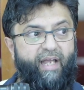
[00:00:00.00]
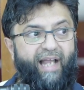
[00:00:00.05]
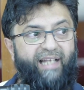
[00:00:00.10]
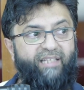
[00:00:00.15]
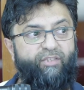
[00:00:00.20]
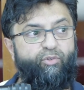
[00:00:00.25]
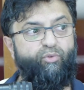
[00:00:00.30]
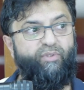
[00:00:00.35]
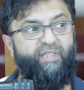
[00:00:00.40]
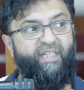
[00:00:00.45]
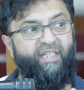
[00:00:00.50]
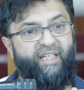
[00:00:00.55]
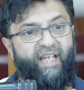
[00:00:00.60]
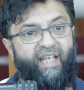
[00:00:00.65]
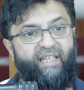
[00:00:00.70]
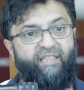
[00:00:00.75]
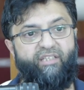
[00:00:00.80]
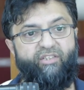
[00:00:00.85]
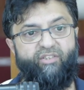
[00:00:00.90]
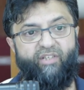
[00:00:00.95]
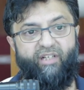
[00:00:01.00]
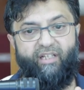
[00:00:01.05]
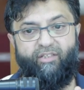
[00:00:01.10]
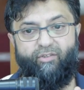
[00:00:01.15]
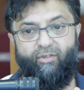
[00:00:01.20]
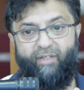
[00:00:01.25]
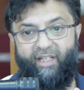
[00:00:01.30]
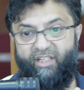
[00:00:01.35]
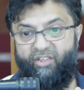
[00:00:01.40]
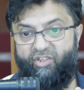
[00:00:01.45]
and to delay the
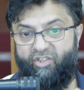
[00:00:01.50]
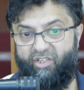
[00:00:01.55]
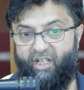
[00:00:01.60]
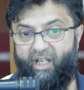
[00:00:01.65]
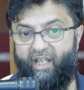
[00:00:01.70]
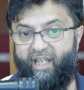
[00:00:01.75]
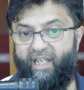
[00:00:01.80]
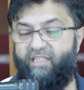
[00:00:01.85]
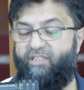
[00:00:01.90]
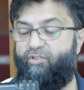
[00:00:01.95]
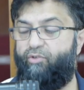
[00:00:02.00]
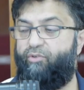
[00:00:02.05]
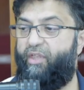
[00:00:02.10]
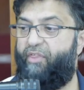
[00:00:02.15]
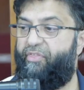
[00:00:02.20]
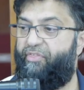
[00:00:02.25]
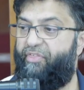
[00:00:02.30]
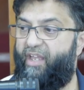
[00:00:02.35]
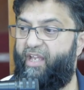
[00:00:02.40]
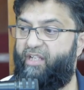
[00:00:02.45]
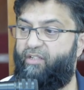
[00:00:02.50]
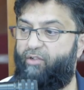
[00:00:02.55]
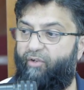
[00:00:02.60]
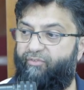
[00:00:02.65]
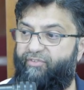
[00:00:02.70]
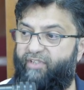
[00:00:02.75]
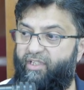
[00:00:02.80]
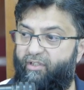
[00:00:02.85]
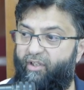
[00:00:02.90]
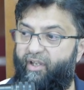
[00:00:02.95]
Salatul Isha into the third
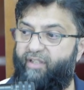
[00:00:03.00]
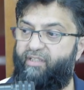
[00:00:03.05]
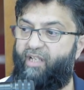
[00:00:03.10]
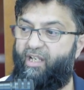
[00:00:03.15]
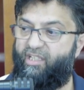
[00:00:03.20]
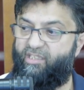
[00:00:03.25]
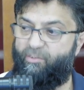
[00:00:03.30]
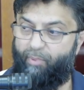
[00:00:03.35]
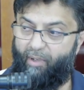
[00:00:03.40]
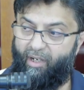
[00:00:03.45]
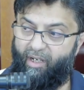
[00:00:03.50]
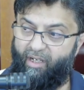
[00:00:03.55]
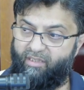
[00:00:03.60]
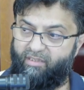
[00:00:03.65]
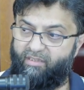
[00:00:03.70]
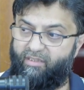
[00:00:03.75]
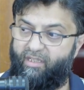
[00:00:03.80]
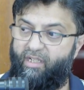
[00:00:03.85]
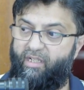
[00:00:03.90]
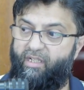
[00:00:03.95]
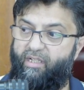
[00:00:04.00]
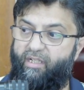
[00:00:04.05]
of the night has passed